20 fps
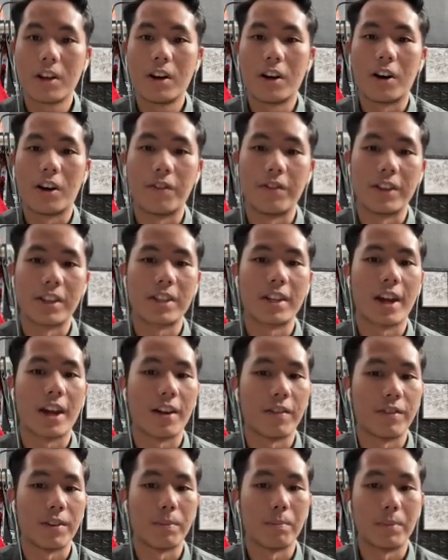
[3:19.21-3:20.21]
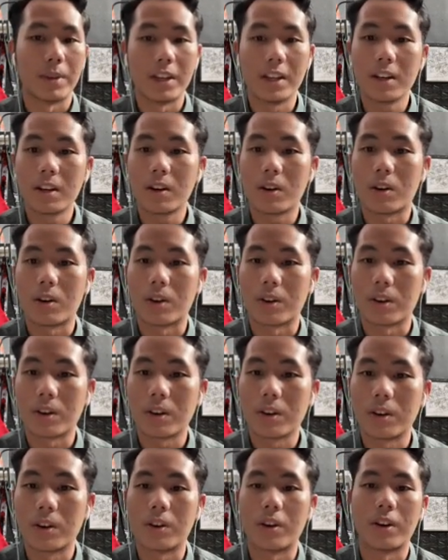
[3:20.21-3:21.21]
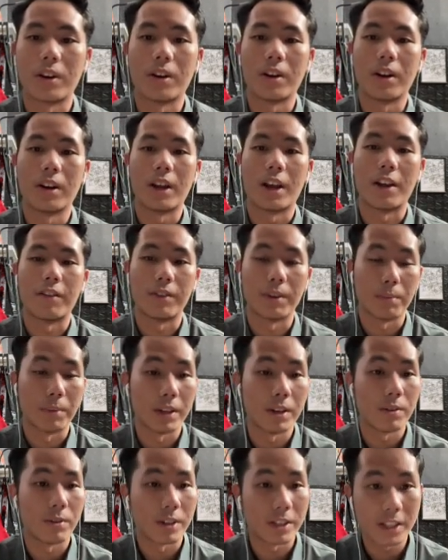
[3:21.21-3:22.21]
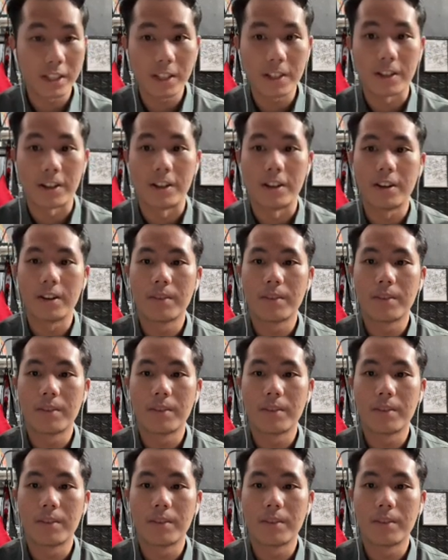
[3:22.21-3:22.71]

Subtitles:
of its having been or not having been registered.